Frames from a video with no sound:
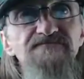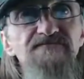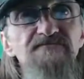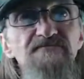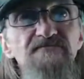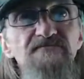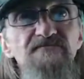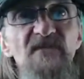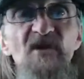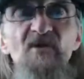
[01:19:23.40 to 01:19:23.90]

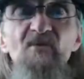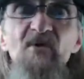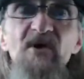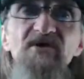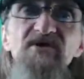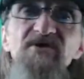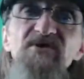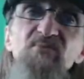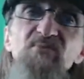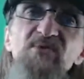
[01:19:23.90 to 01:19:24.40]
well,
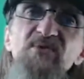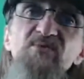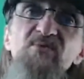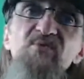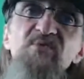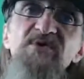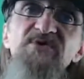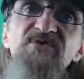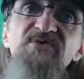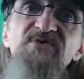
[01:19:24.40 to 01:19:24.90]
we
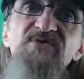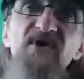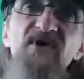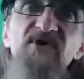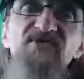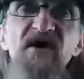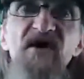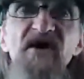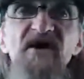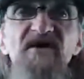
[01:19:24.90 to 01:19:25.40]
say
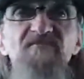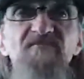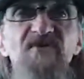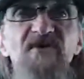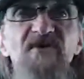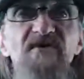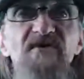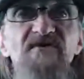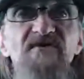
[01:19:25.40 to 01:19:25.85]
sad, but